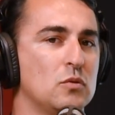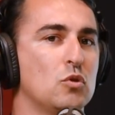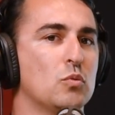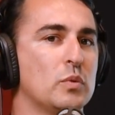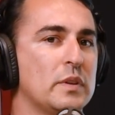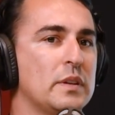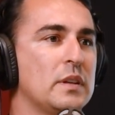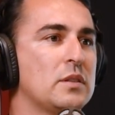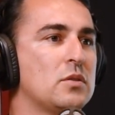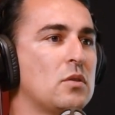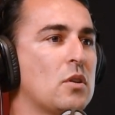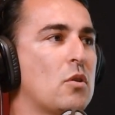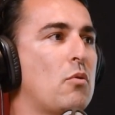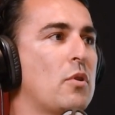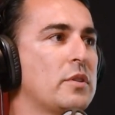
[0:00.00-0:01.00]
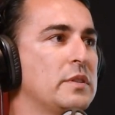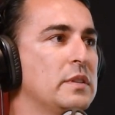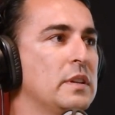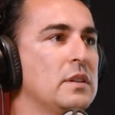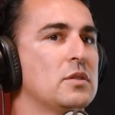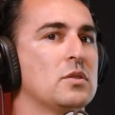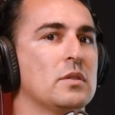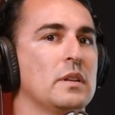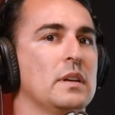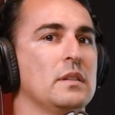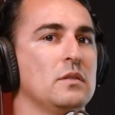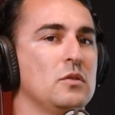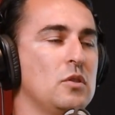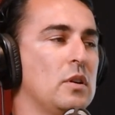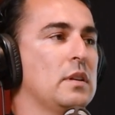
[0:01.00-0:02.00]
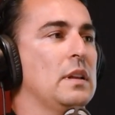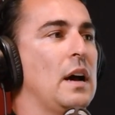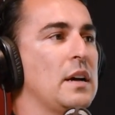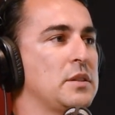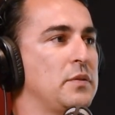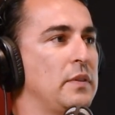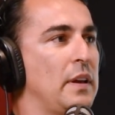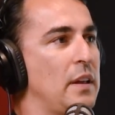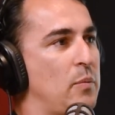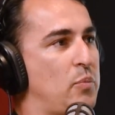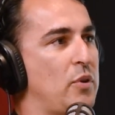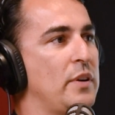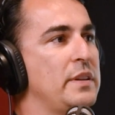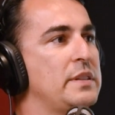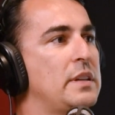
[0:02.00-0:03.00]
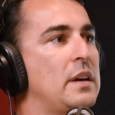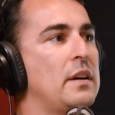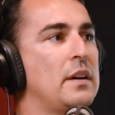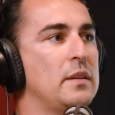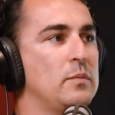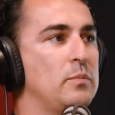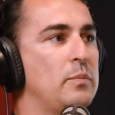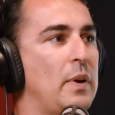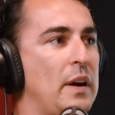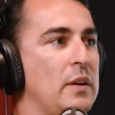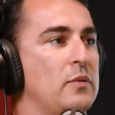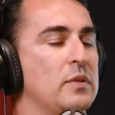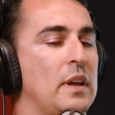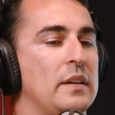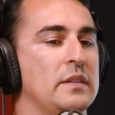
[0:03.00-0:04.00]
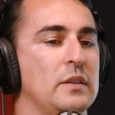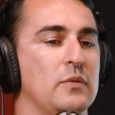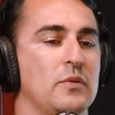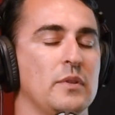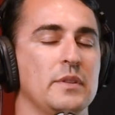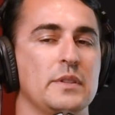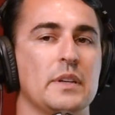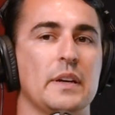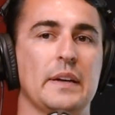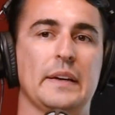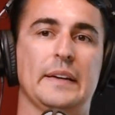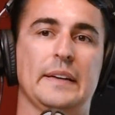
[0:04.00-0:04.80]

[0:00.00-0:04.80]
normally it's not quoted in, so then you can ask for that at pre-start and pay for that difference.